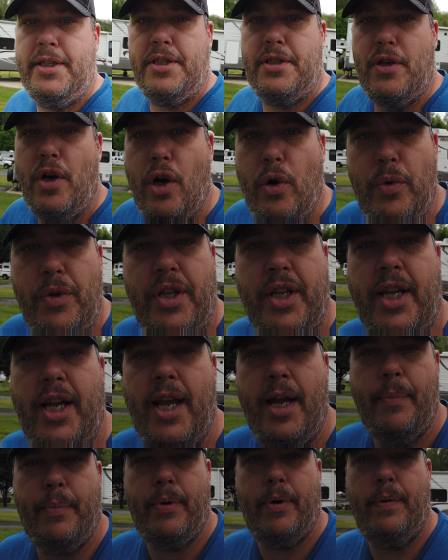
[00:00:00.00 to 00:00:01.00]
let's start with the
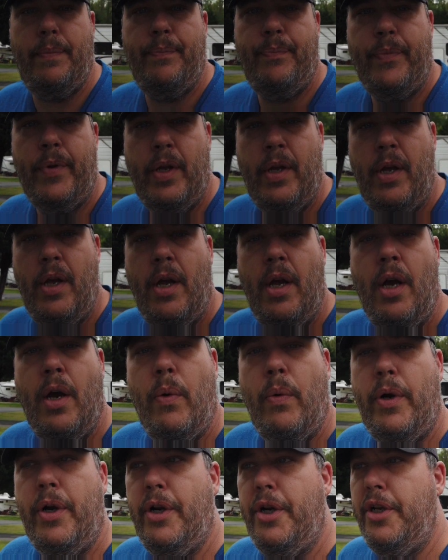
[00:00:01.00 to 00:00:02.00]
camper.
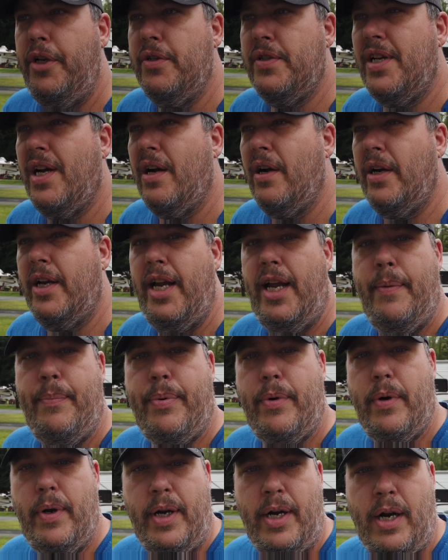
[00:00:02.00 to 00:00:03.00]
We're going to use our
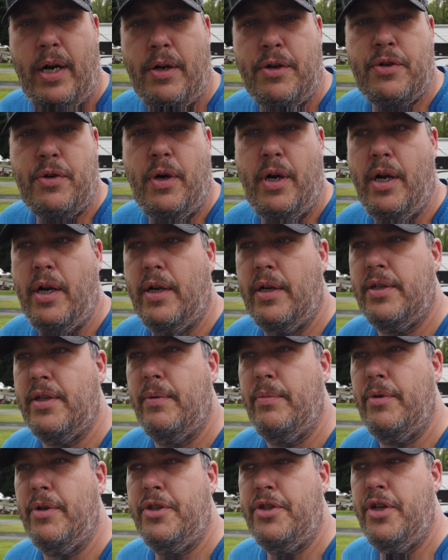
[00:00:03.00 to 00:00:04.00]
camper and our truck. So
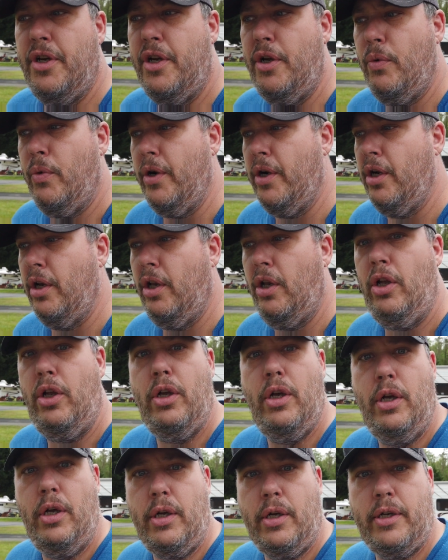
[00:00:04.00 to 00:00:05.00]
I'm going to show you where to
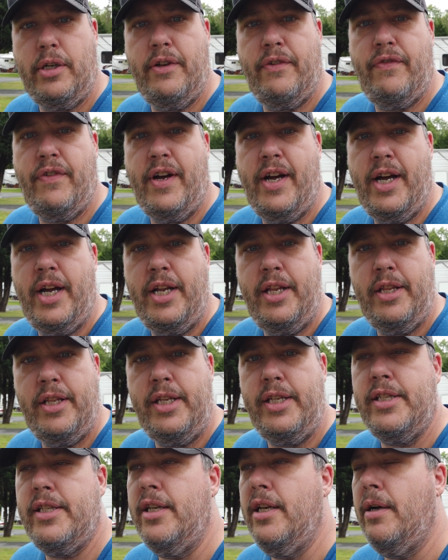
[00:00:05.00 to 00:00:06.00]
look to find
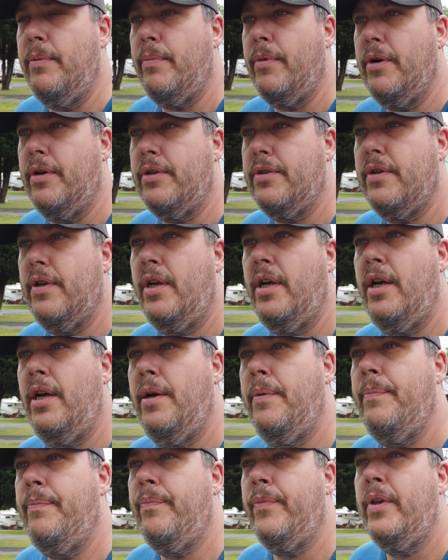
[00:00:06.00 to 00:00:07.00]
these numbers.
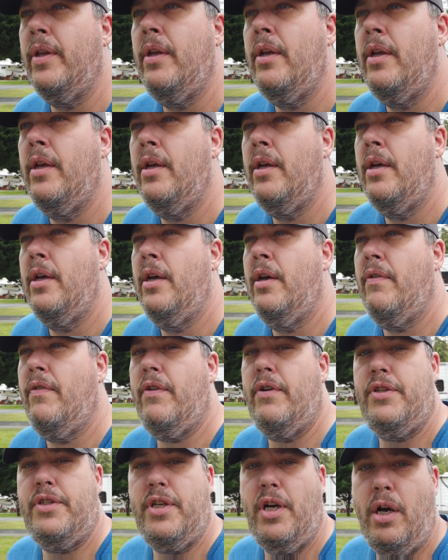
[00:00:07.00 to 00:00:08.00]

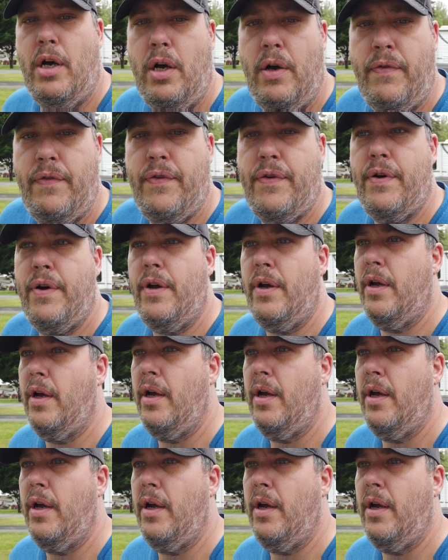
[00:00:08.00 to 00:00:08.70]
First off,